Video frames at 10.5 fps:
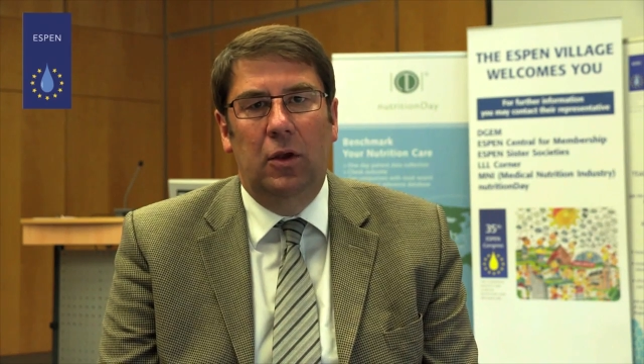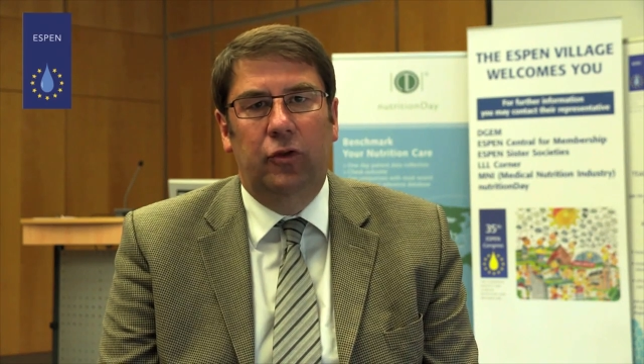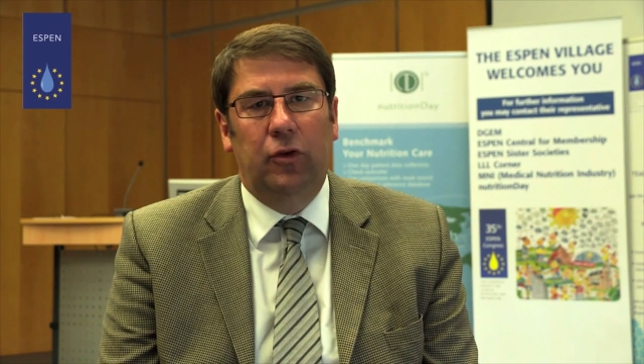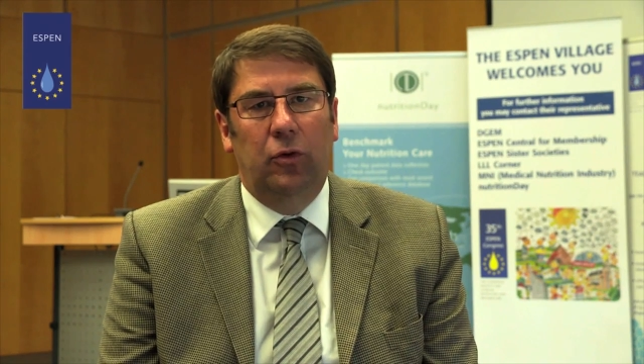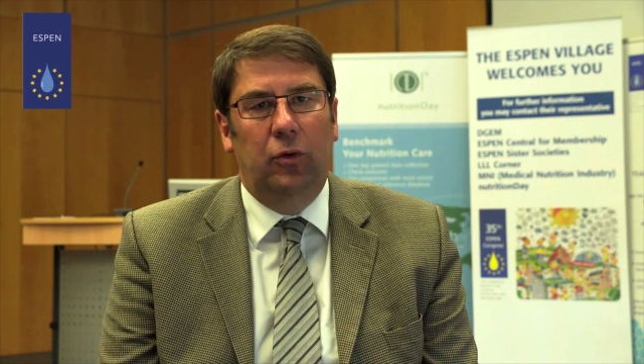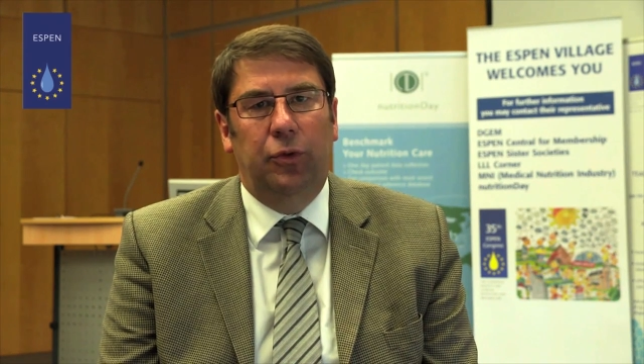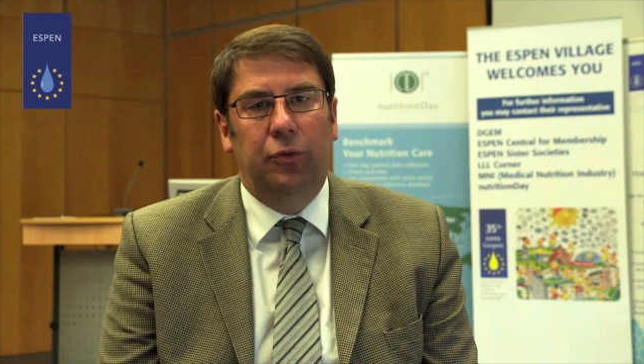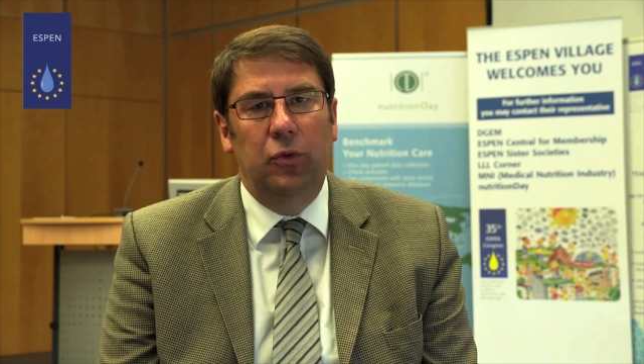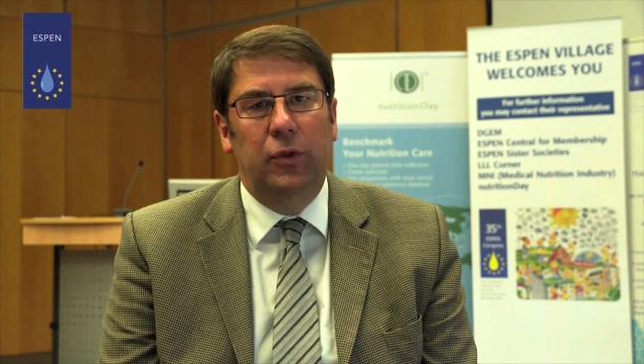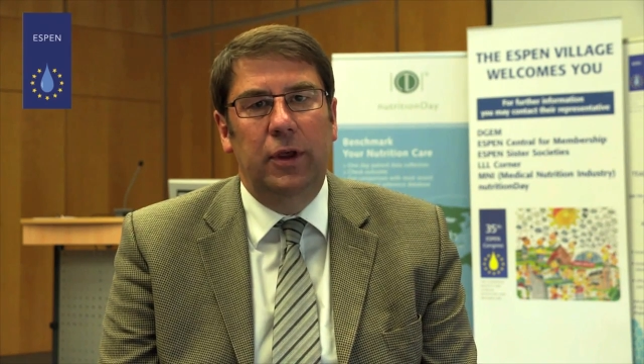So
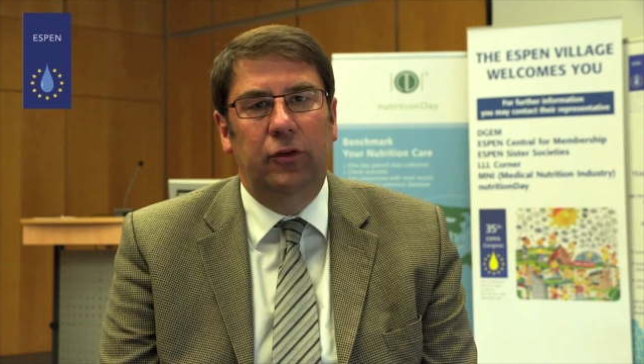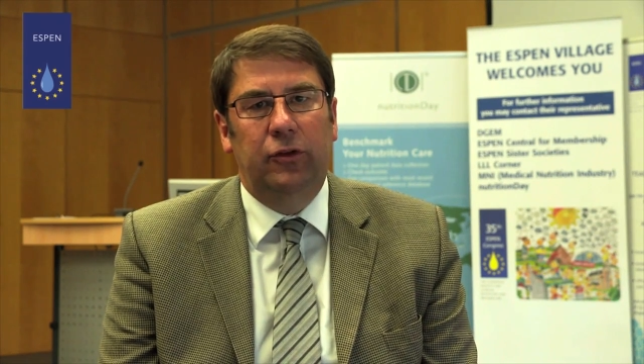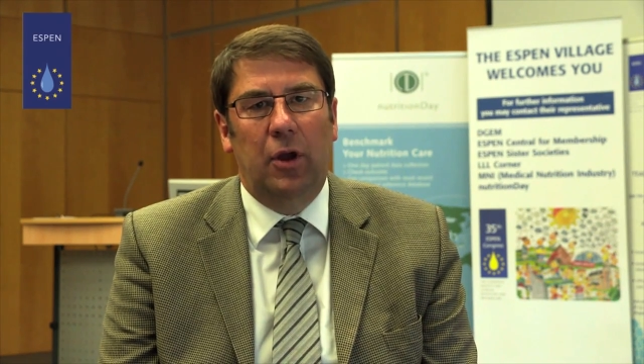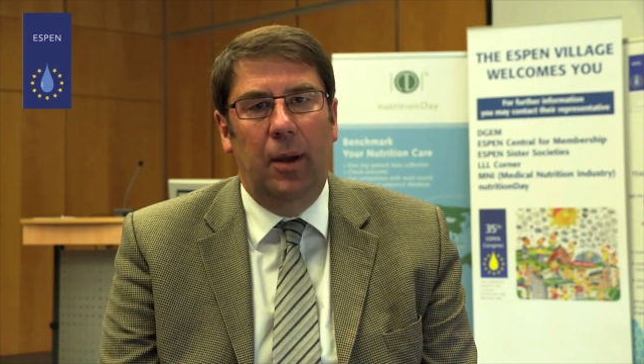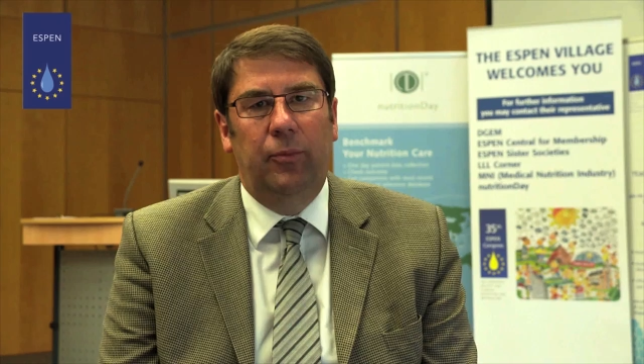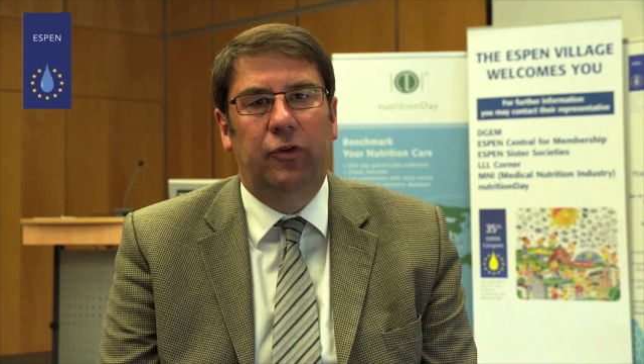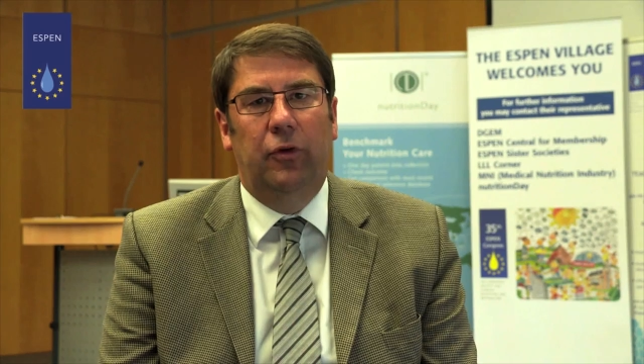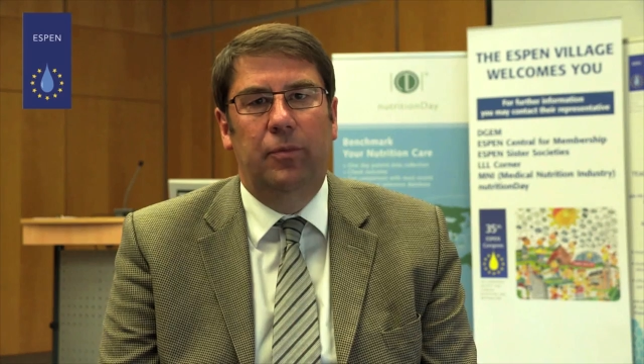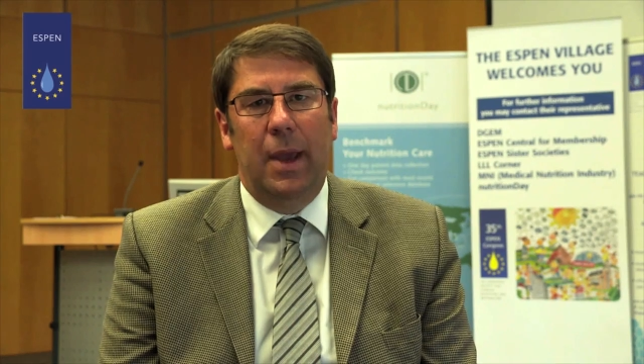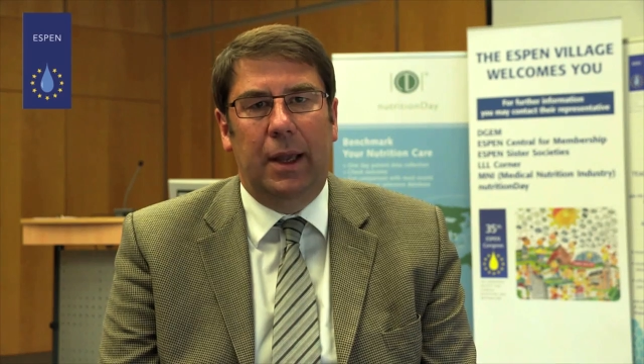through these types
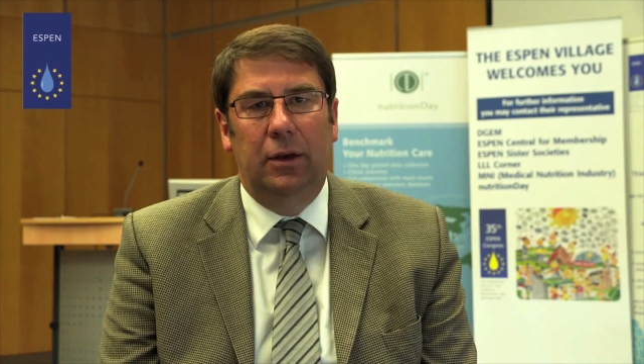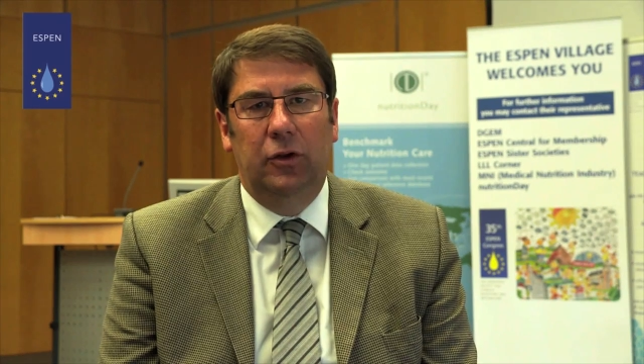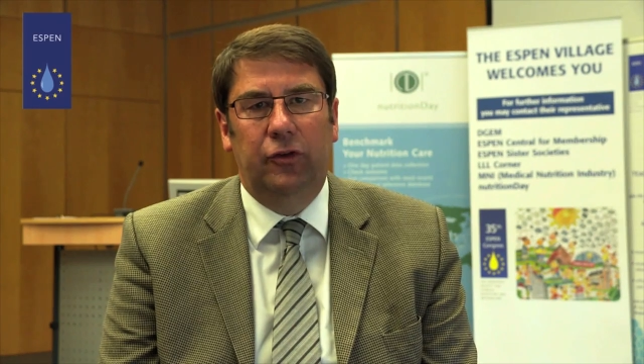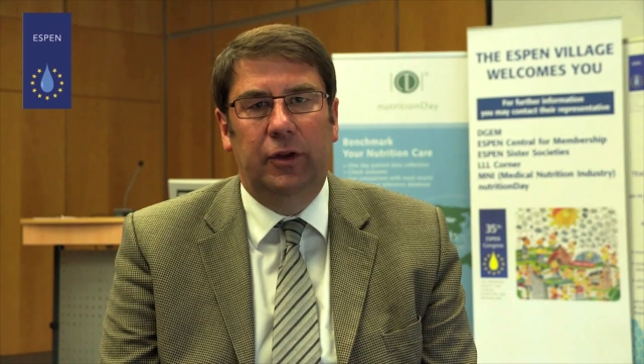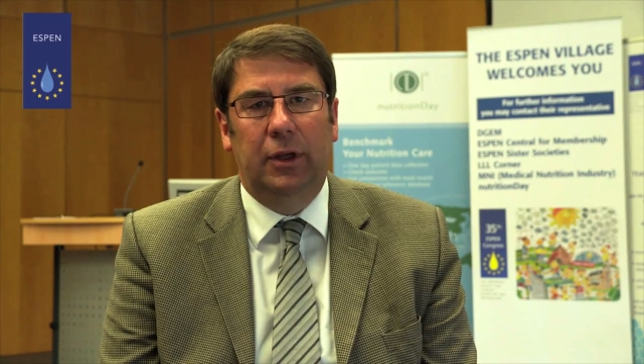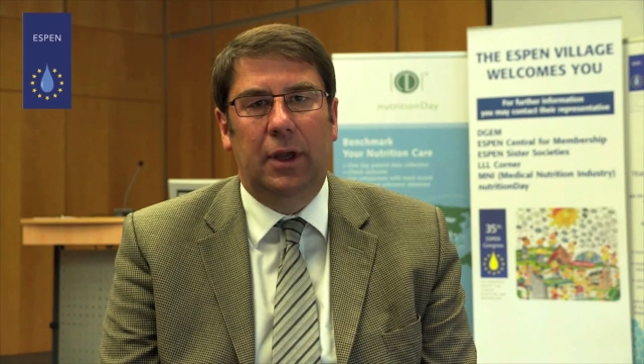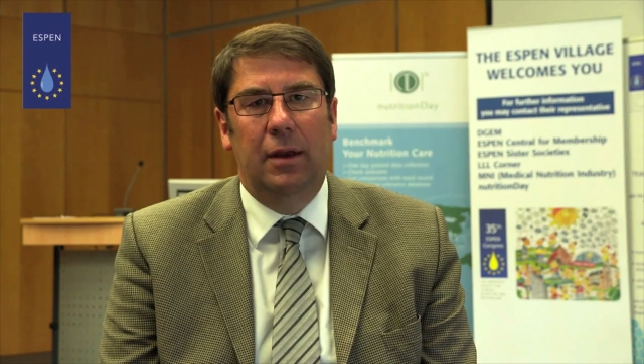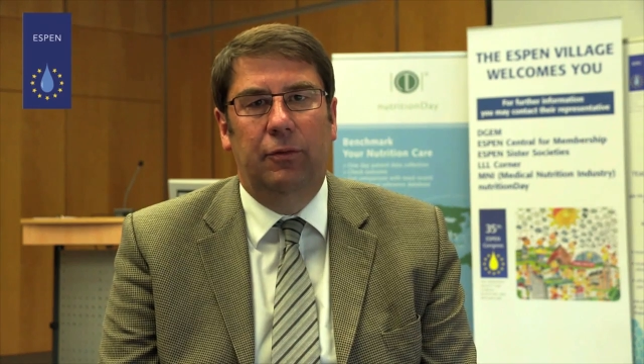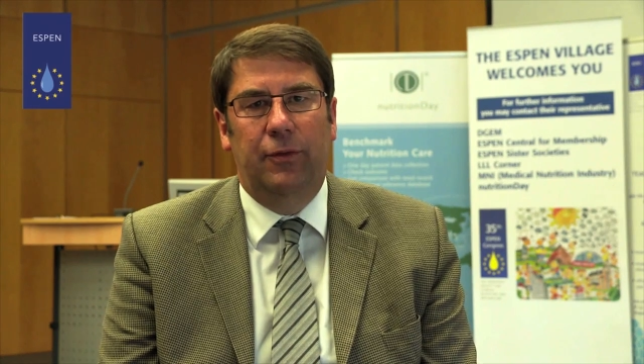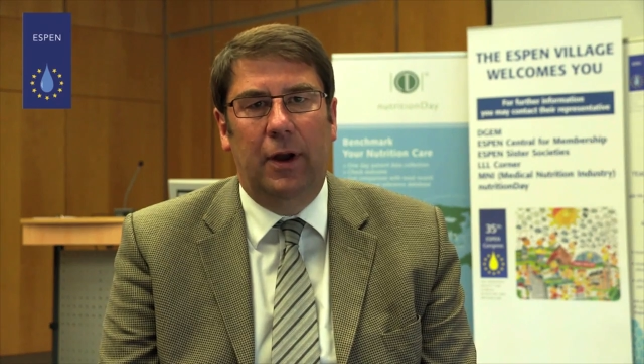of mechanistic
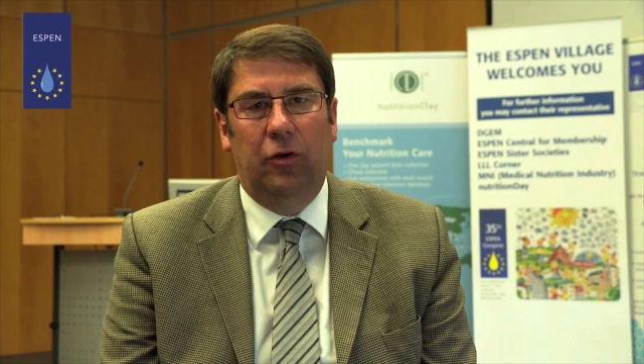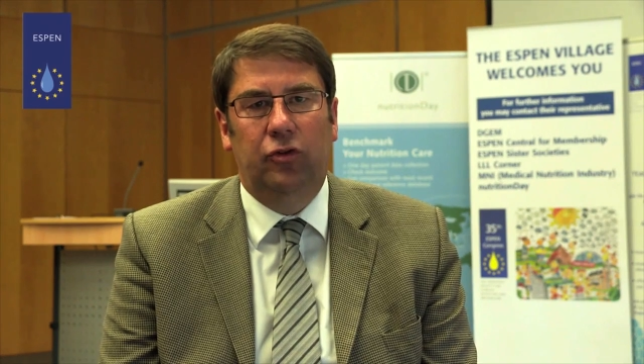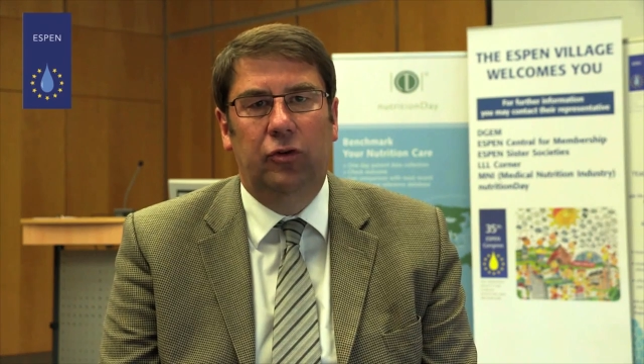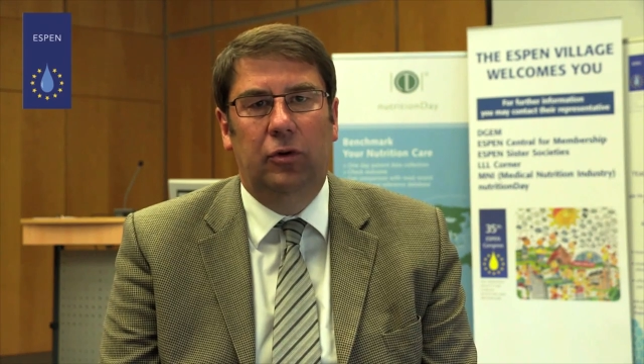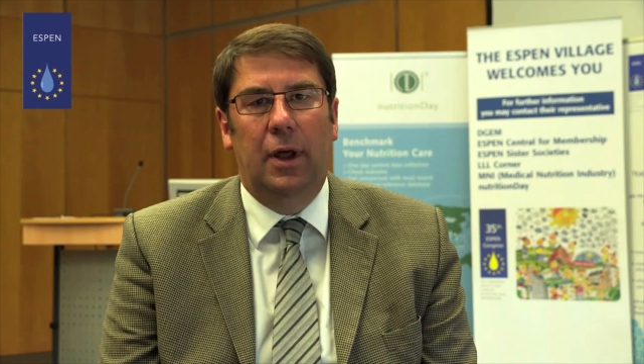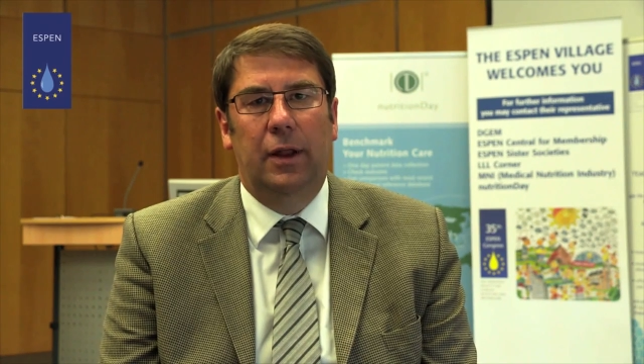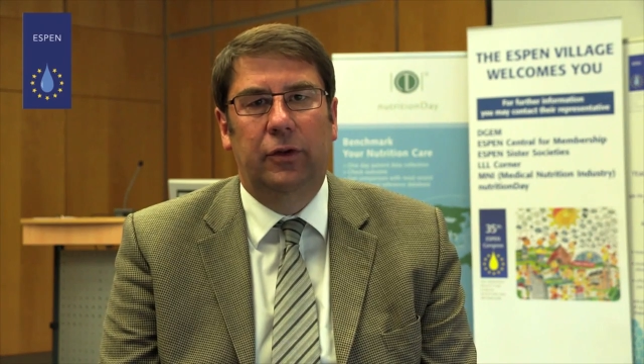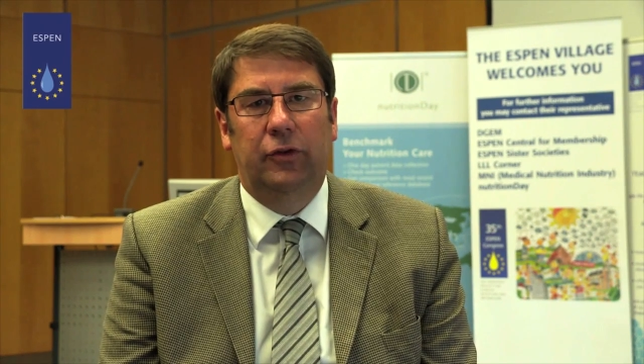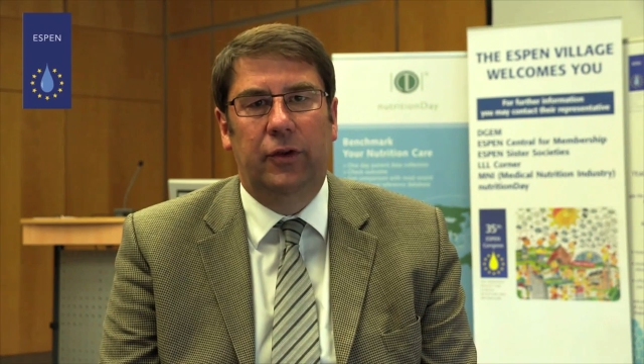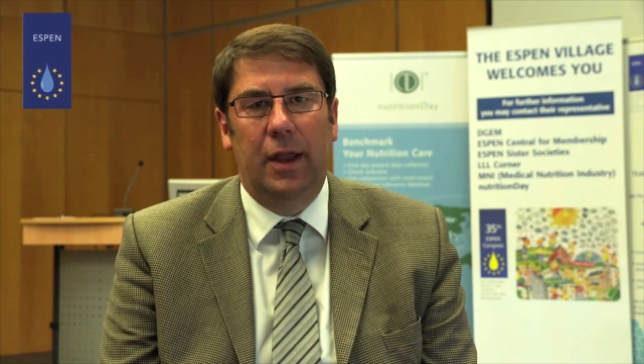and functional
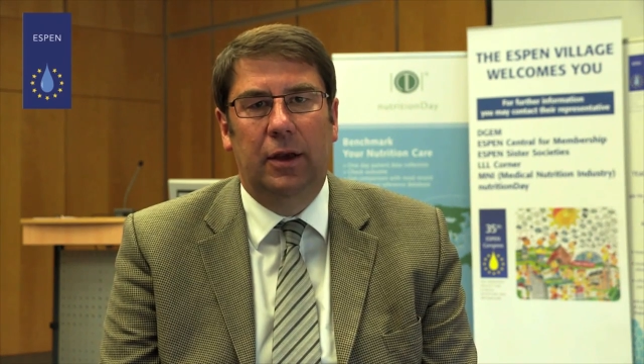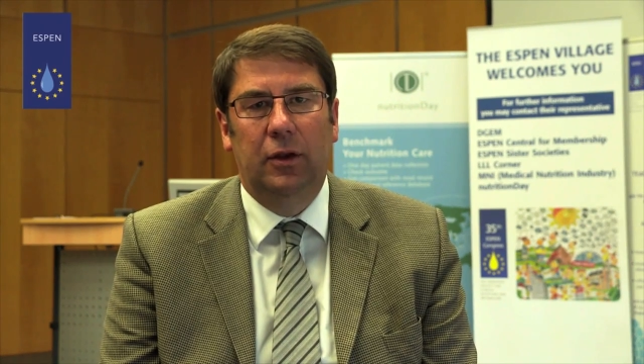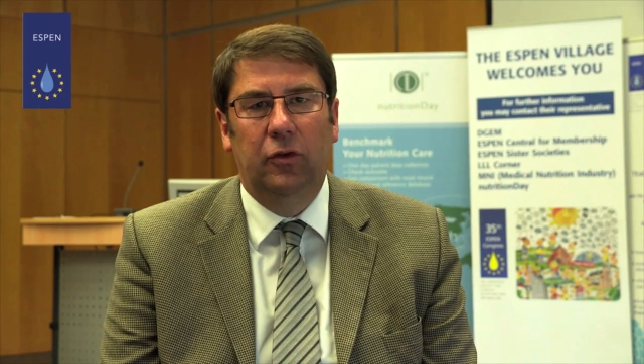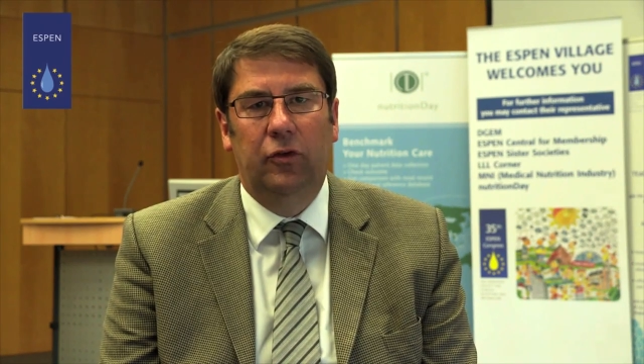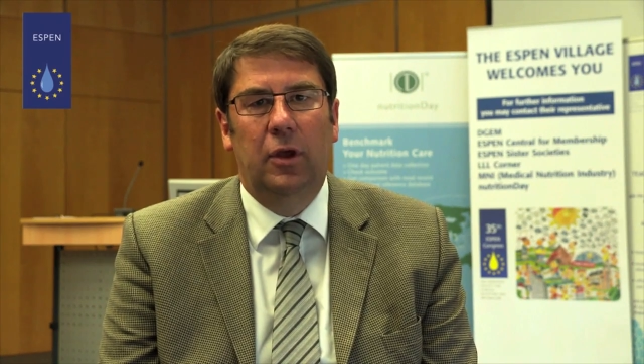understandings,